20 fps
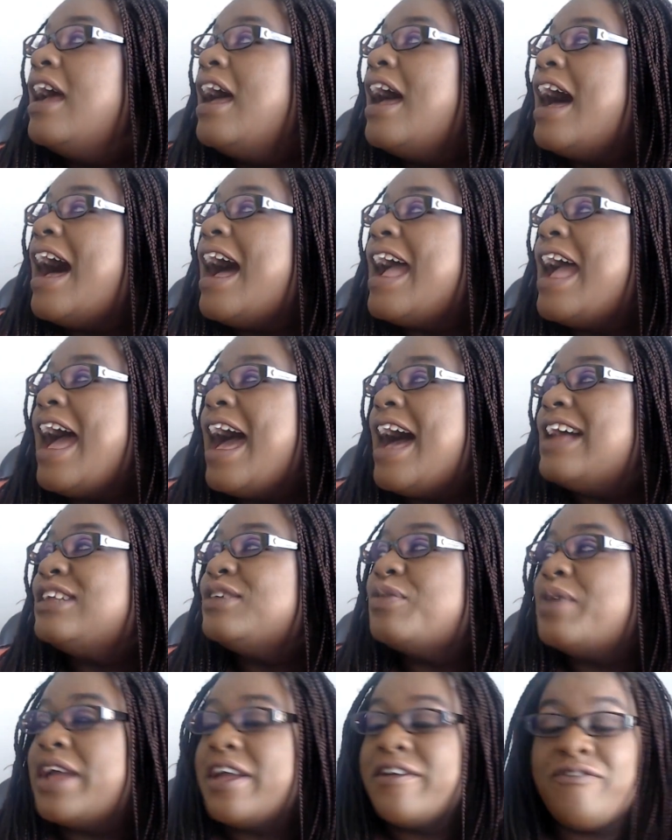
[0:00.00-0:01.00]
had to
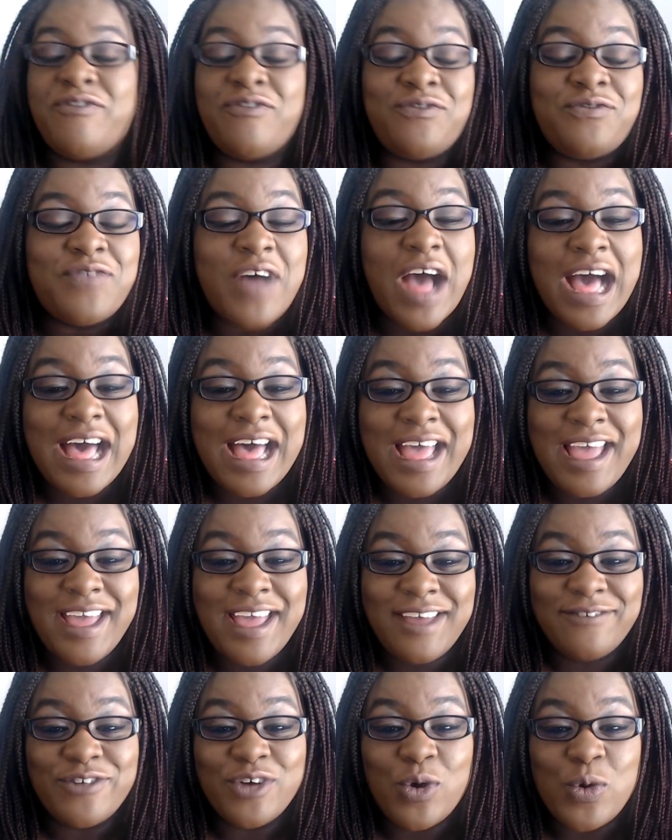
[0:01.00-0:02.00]
wait
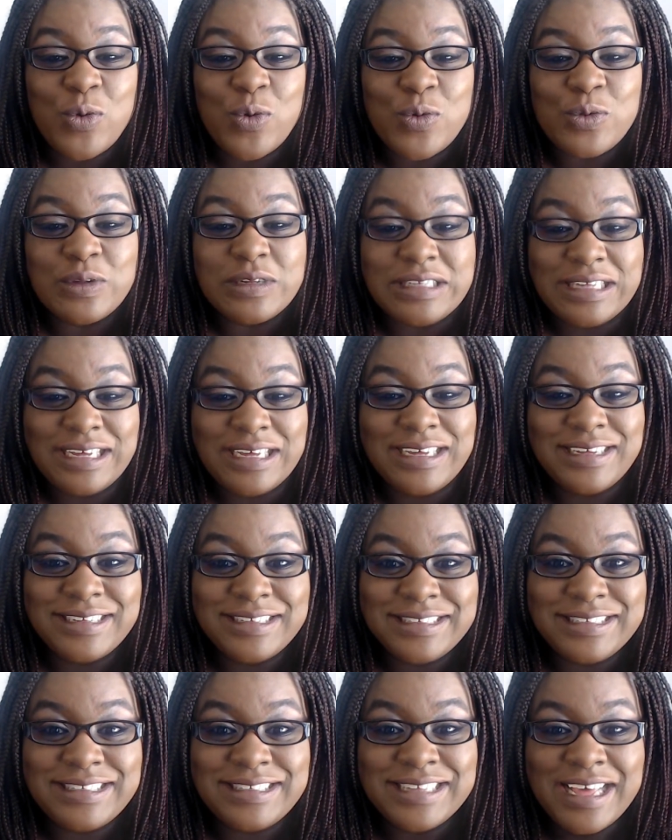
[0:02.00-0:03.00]
5 whole
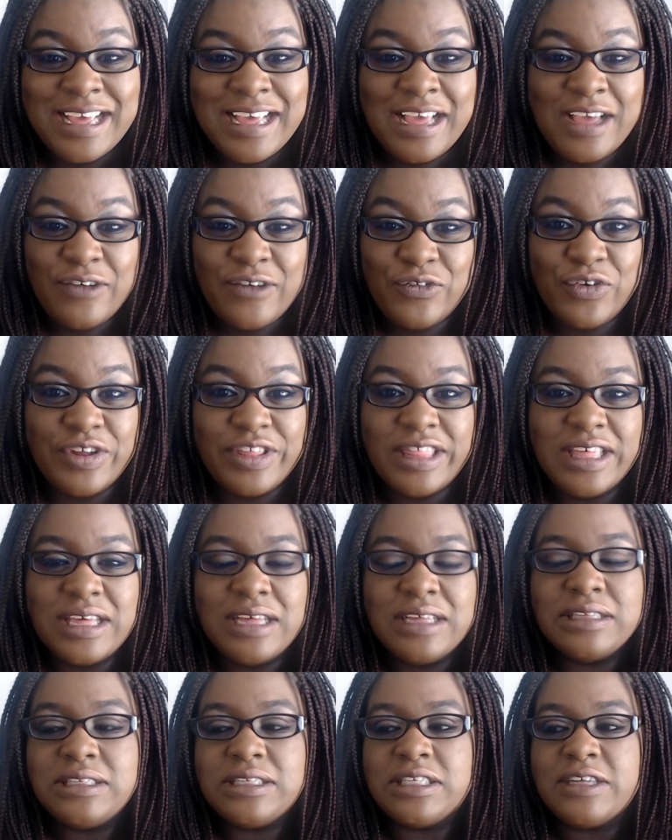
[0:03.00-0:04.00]
days for
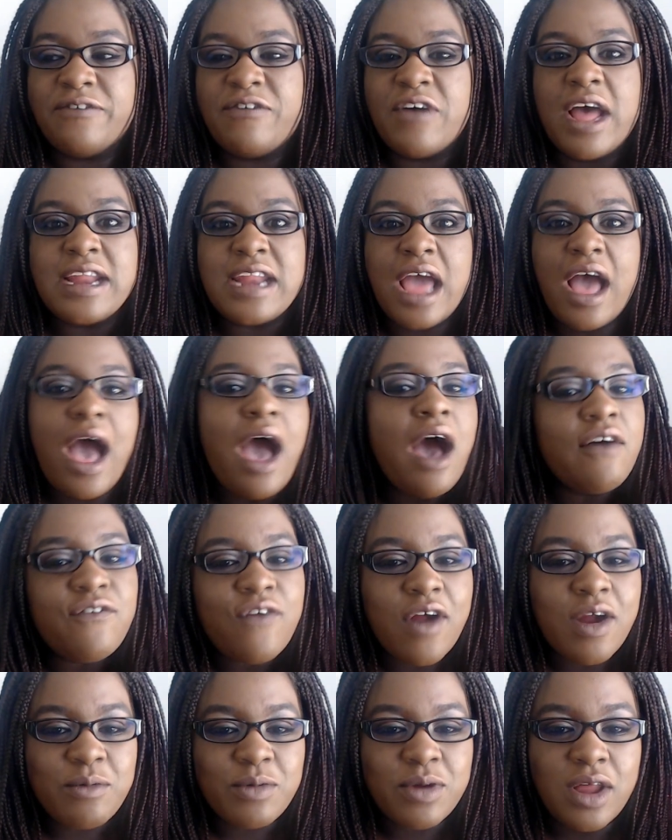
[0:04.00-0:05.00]
this to find out how
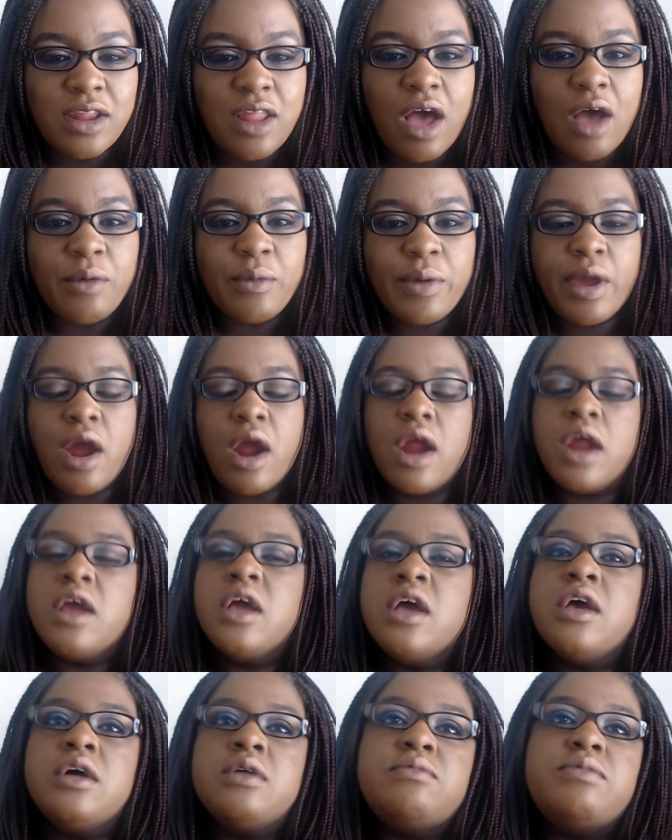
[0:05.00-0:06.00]
far along we are.
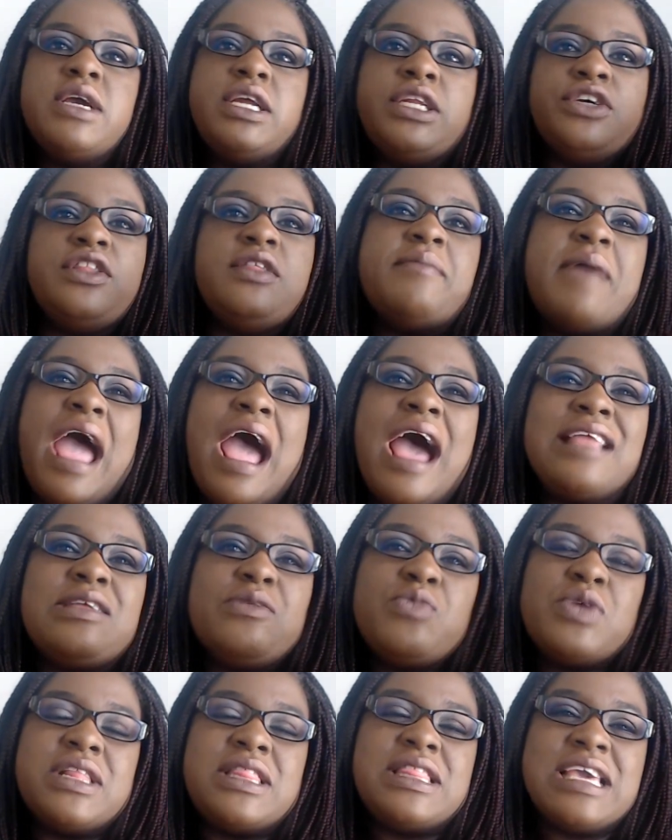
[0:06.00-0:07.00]
We do the math, and
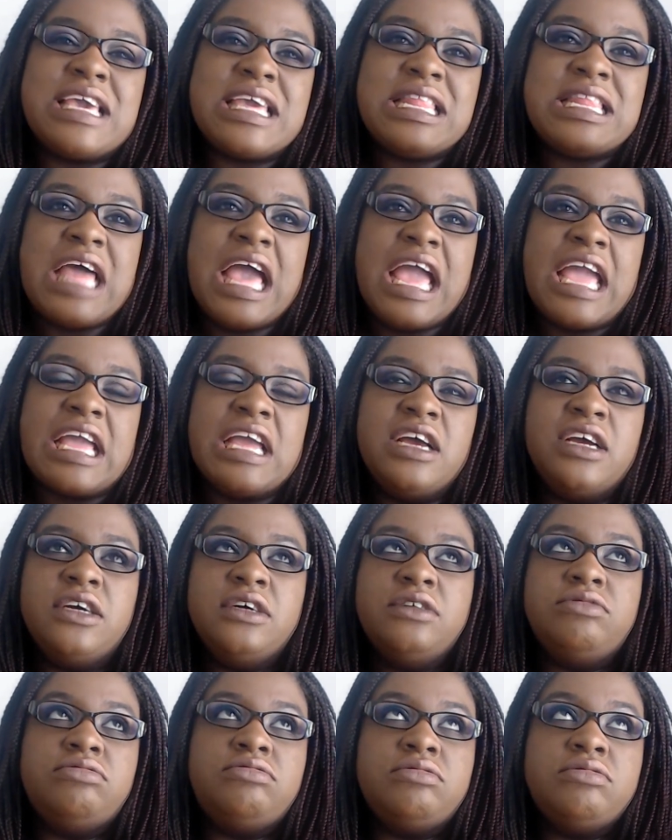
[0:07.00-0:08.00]
we're thinking like
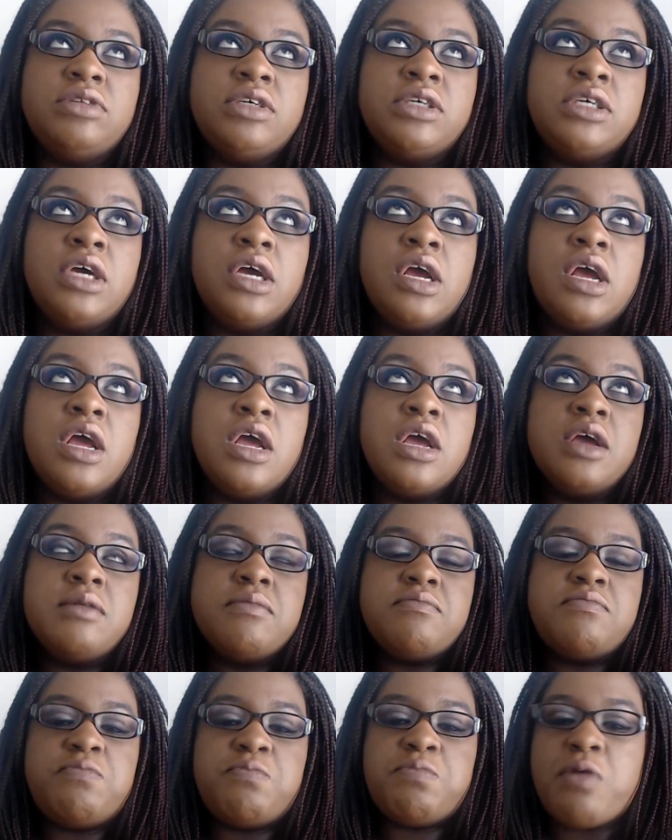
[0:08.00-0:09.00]

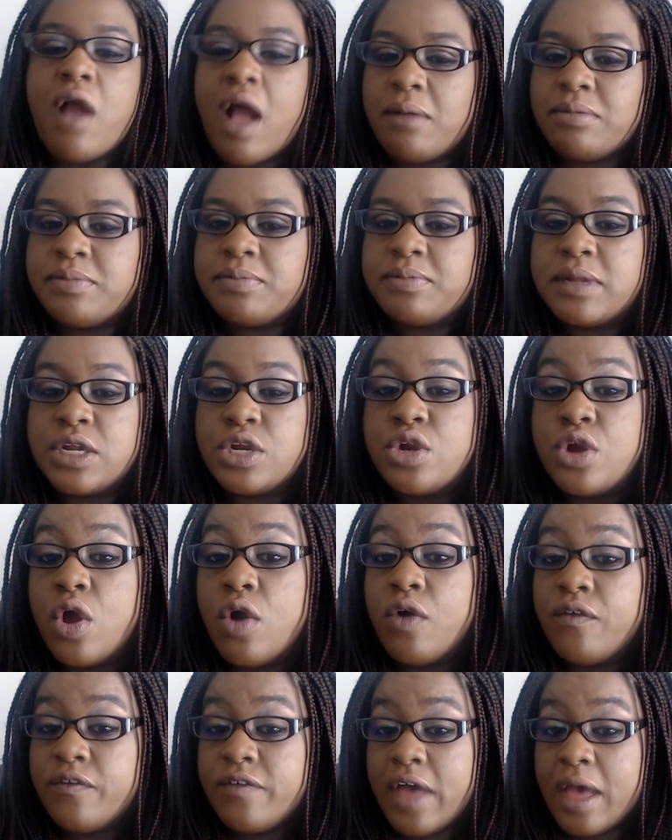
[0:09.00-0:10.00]
probably
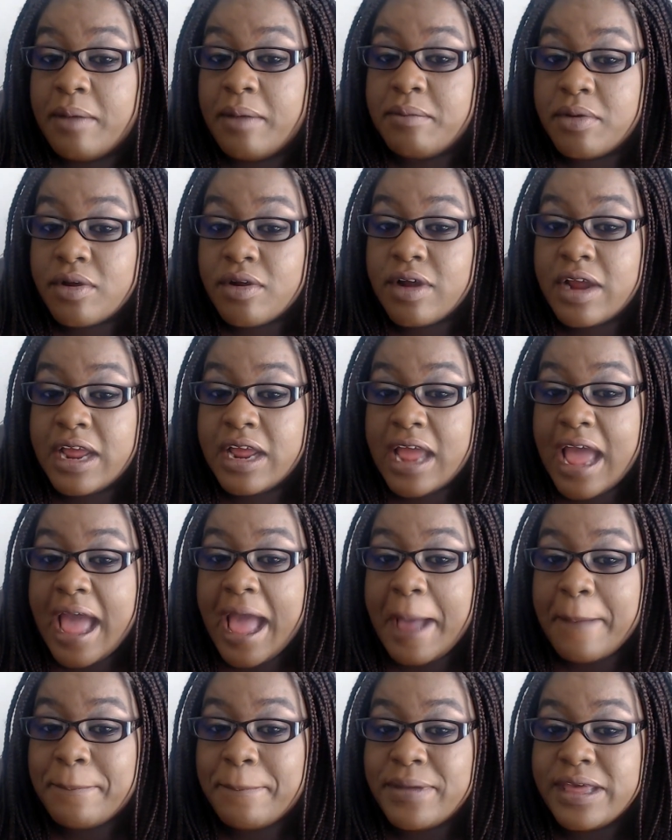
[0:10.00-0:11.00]
November it
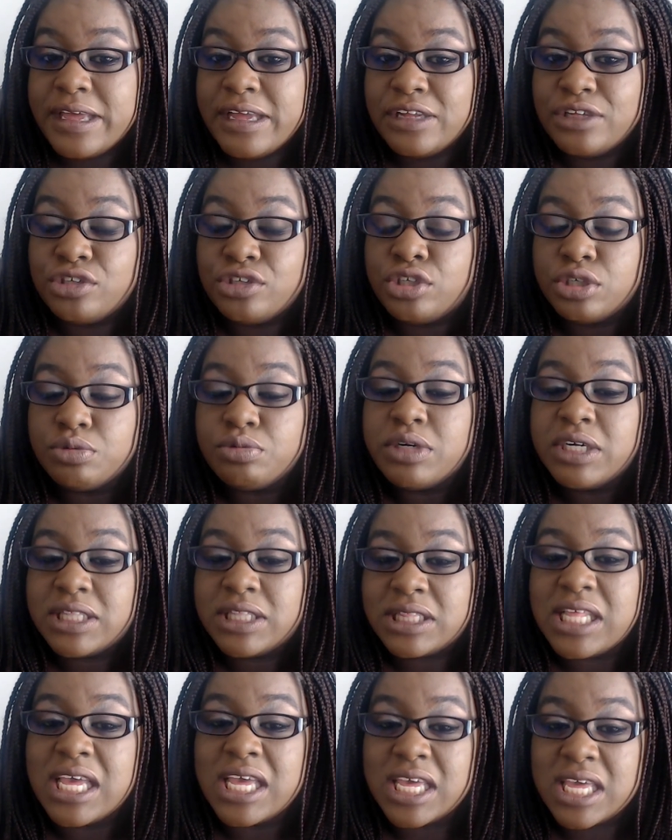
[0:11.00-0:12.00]
happened. So we're
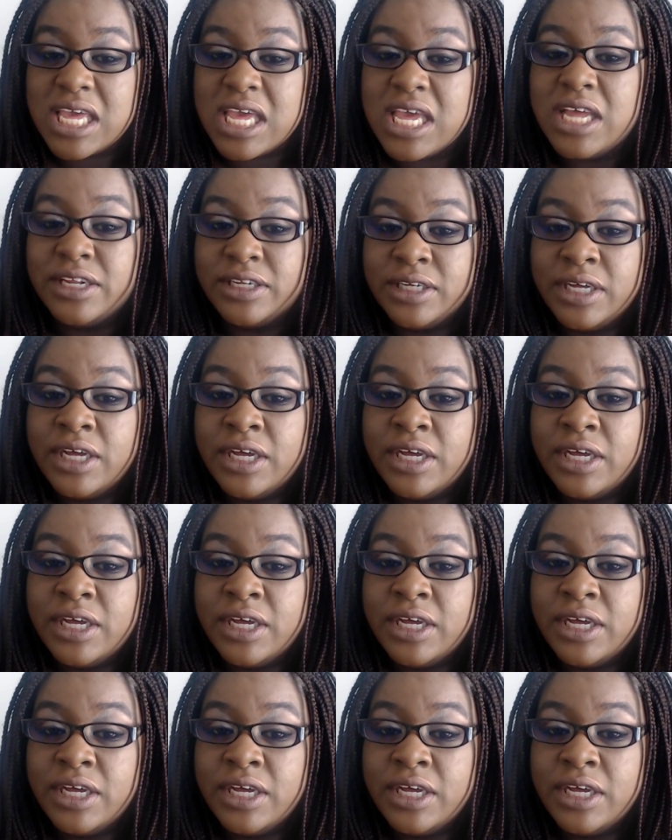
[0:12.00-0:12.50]
thinking,